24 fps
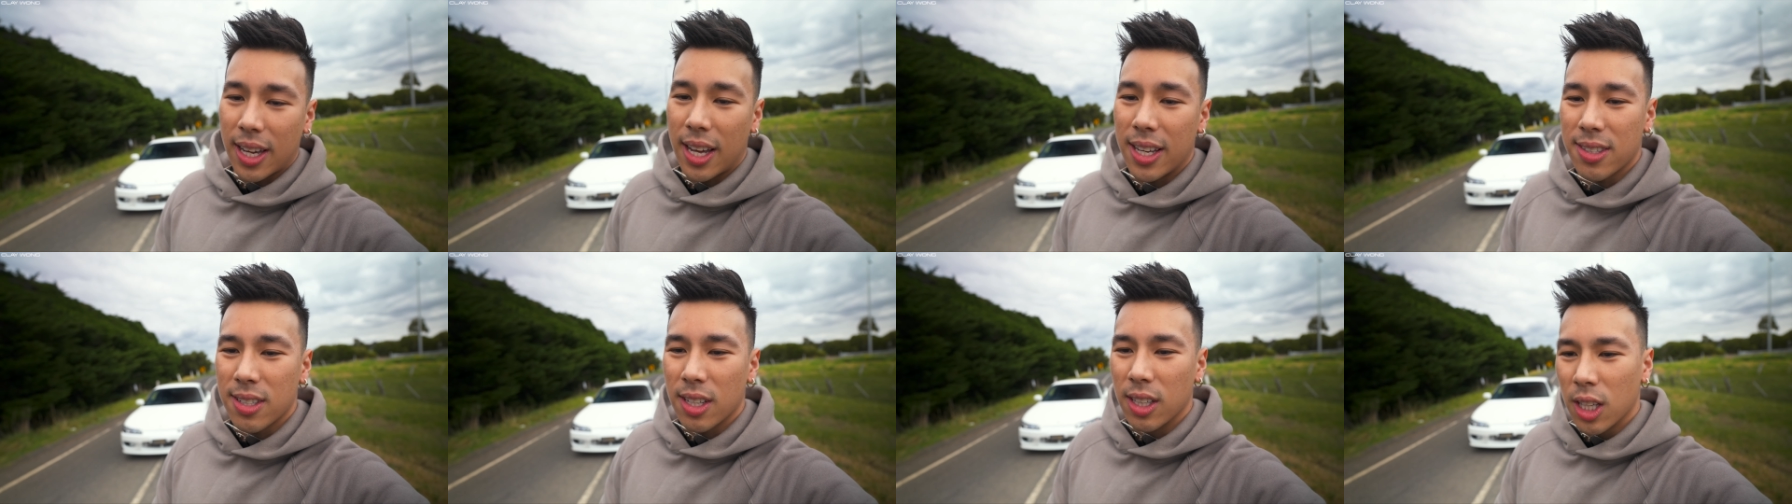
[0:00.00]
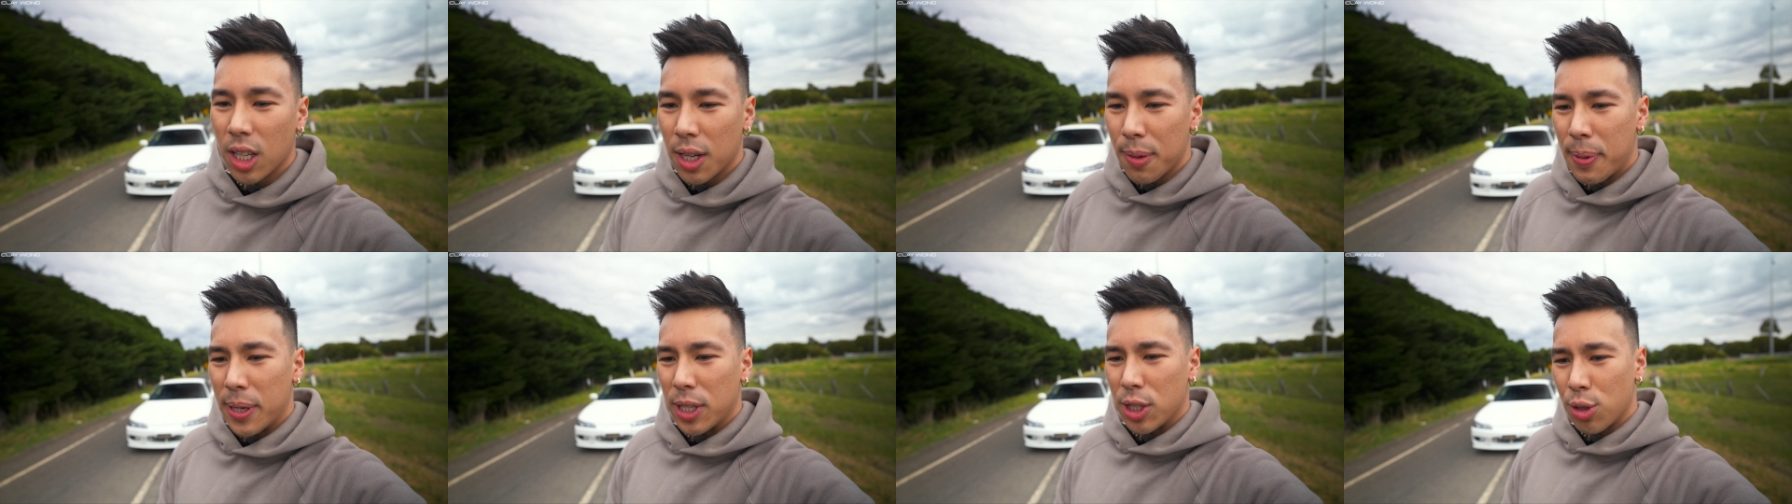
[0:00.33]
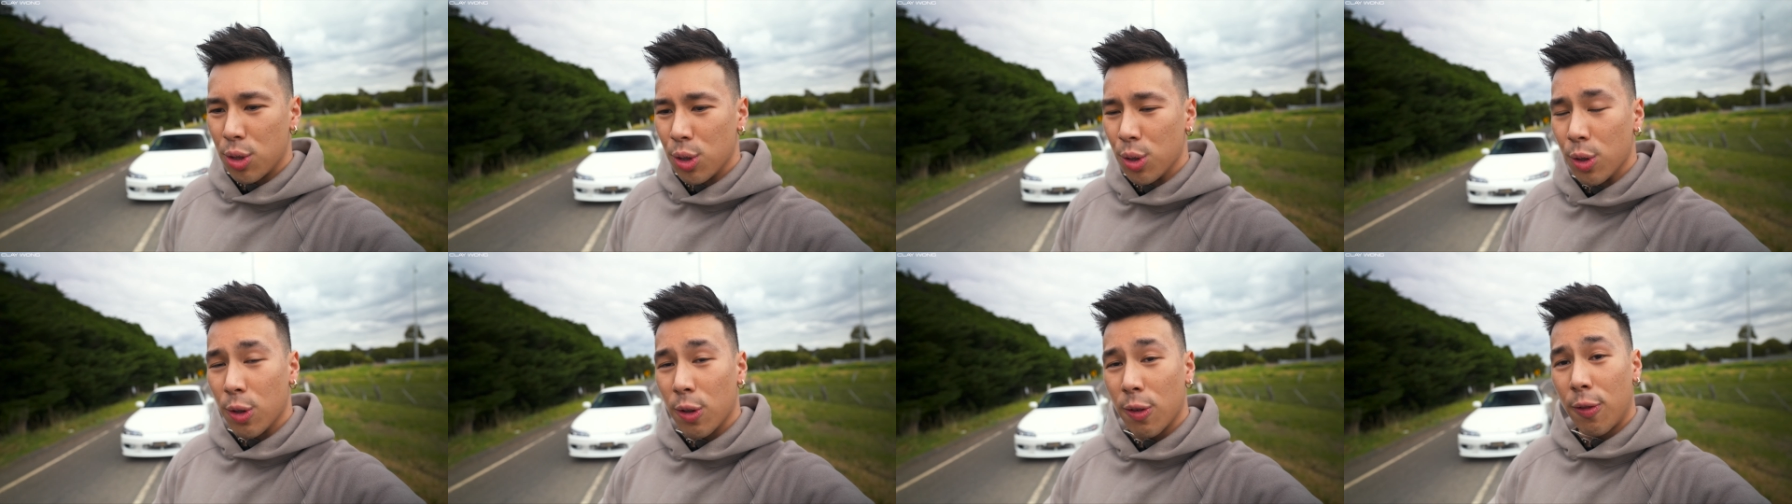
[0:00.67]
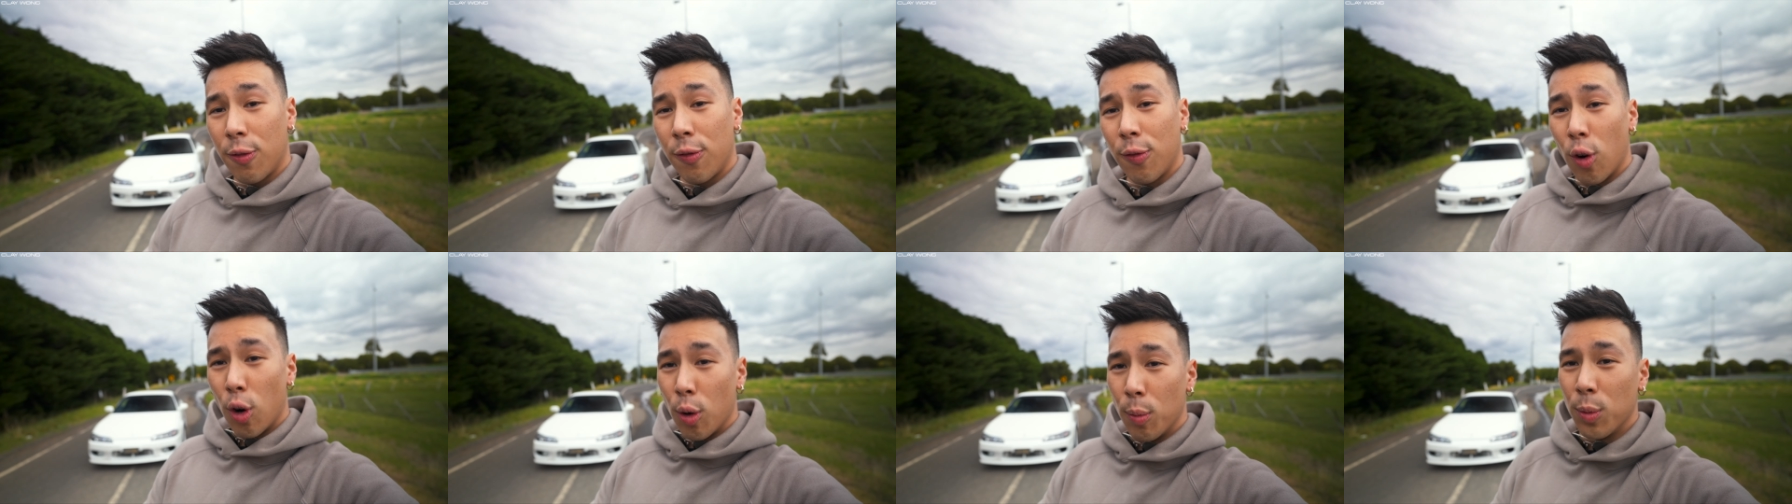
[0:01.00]
it's a little bit too
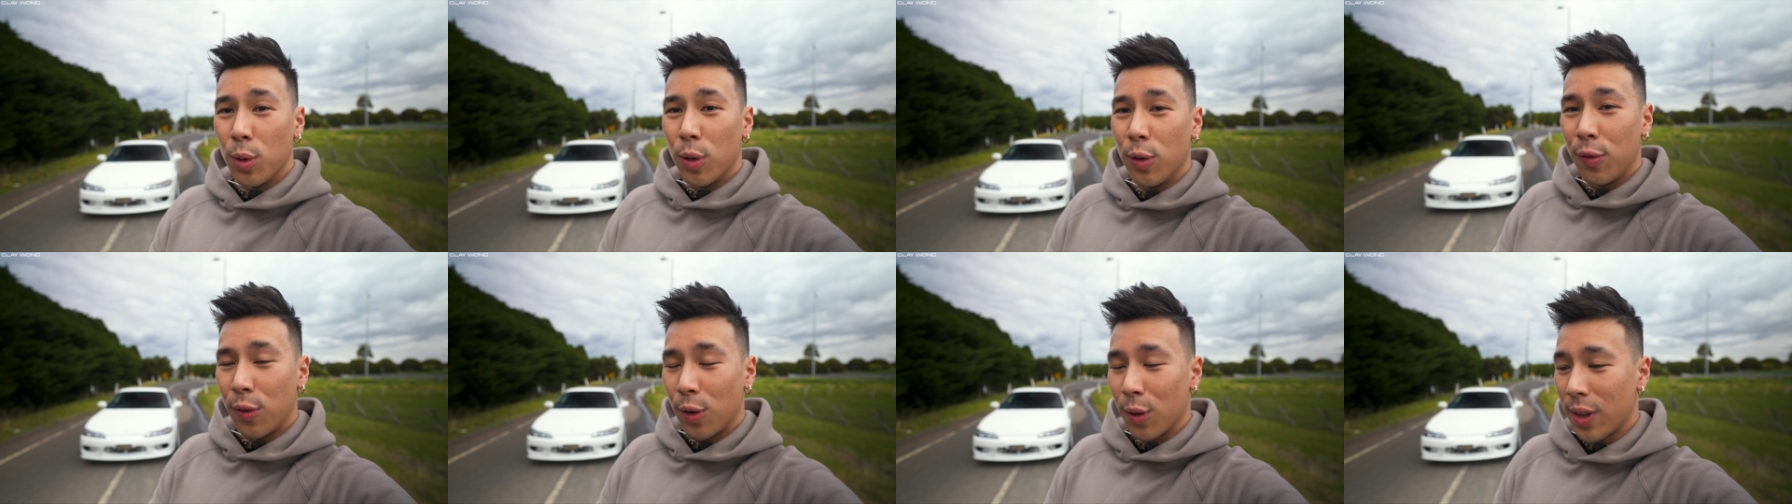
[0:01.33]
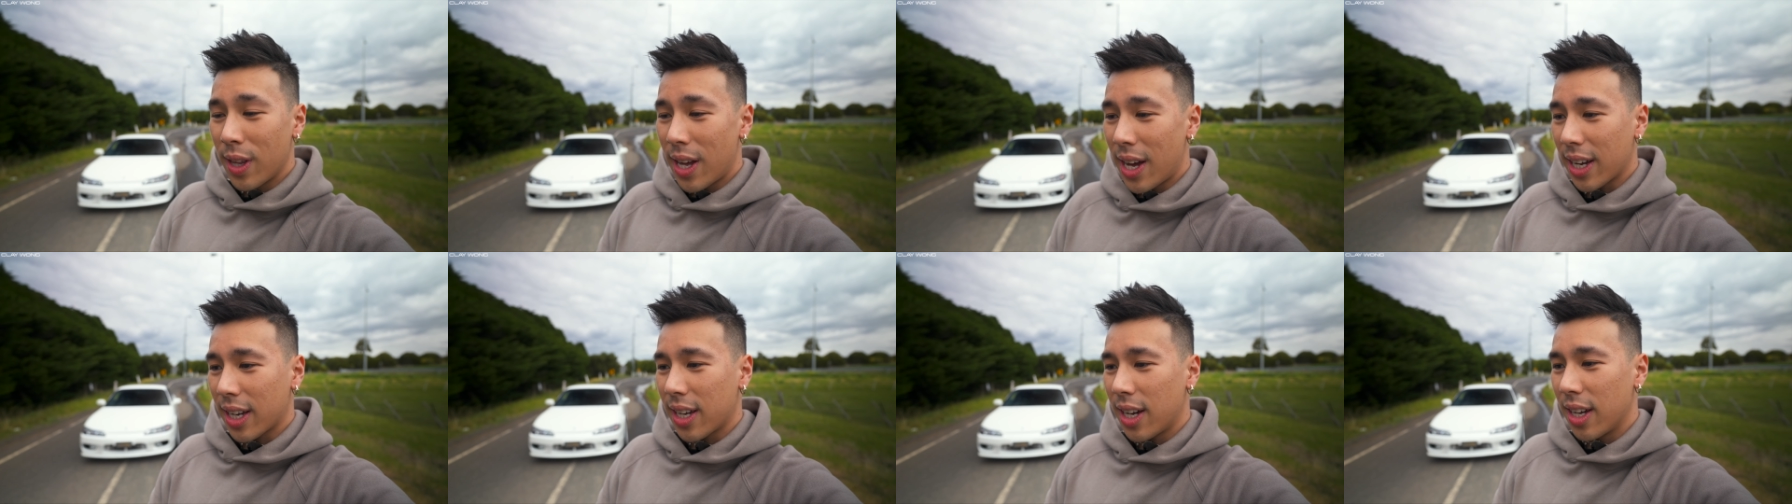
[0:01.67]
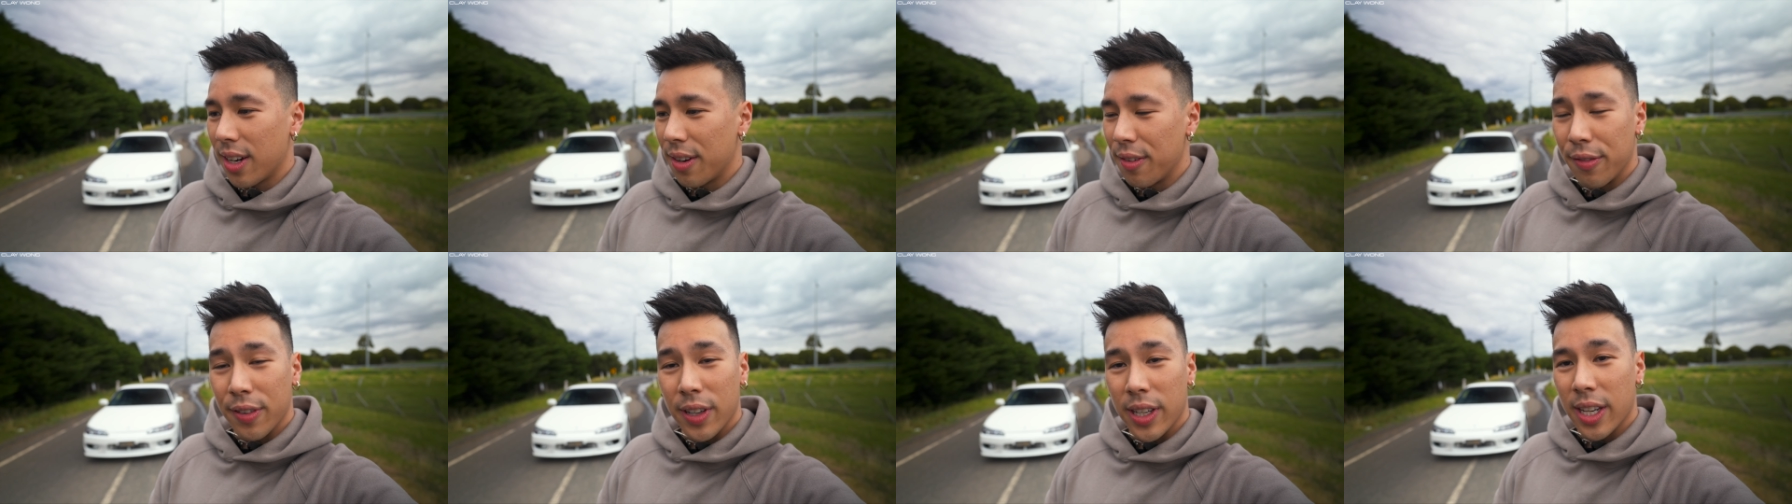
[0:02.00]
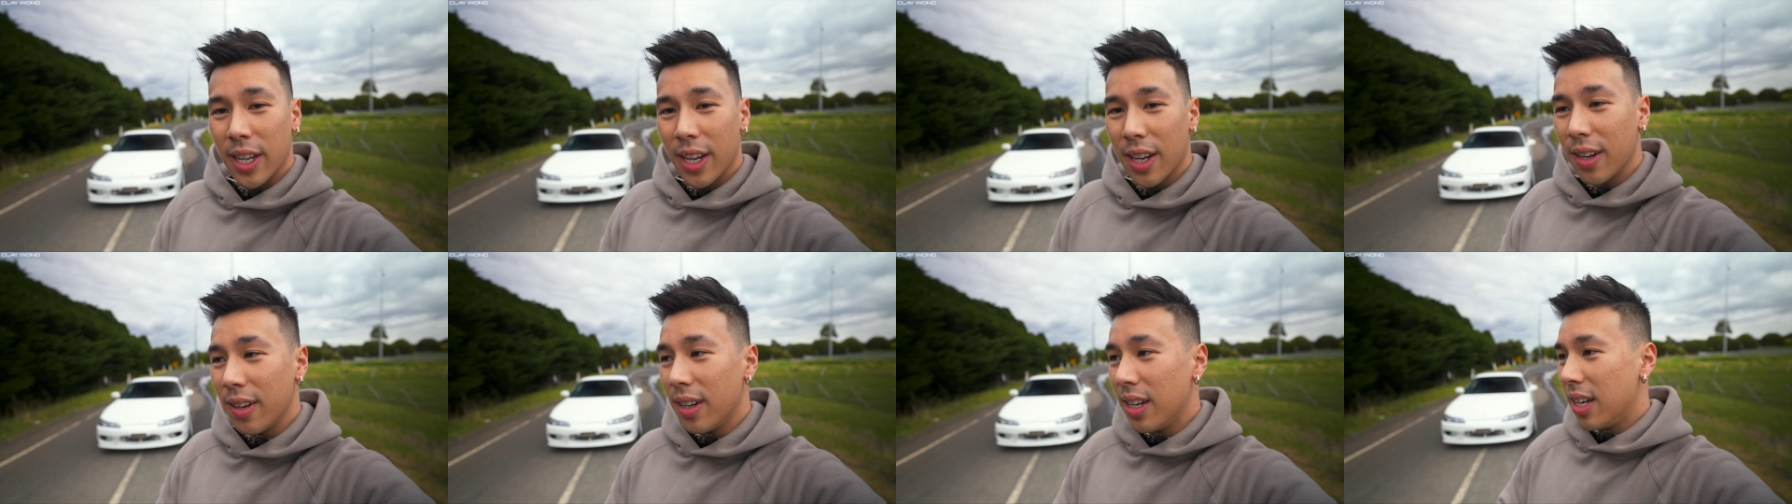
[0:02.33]
formal for that kind of
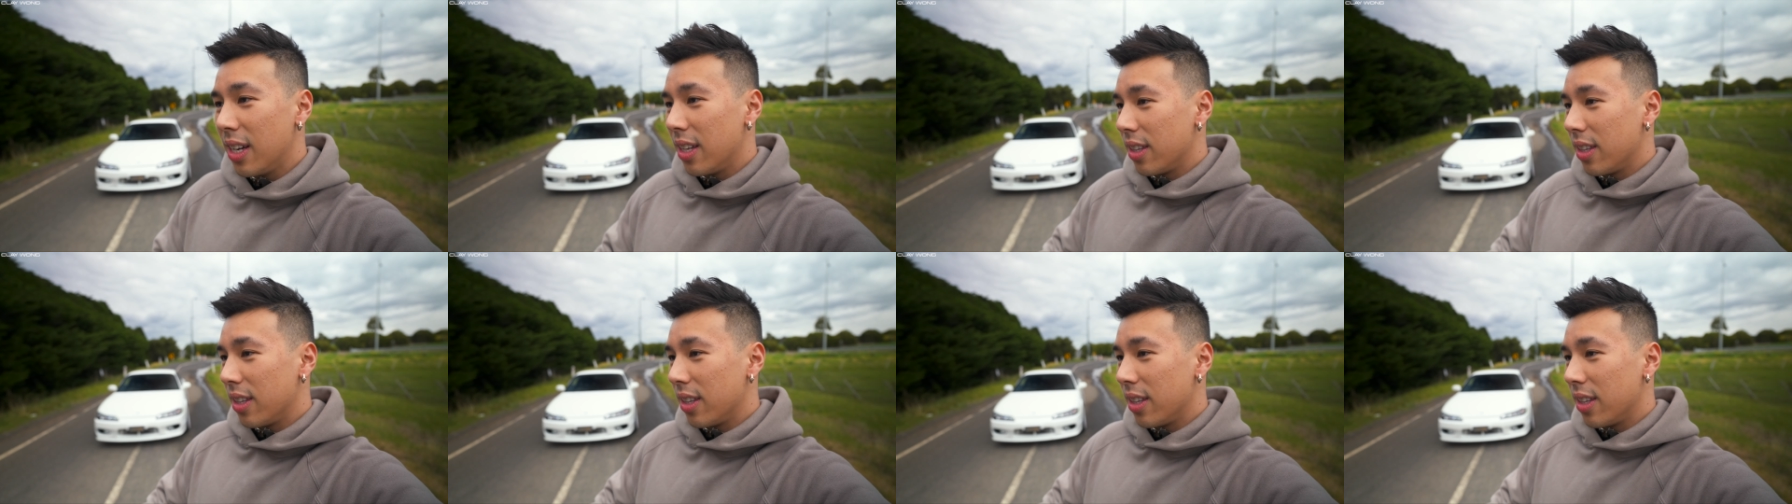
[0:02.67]
video.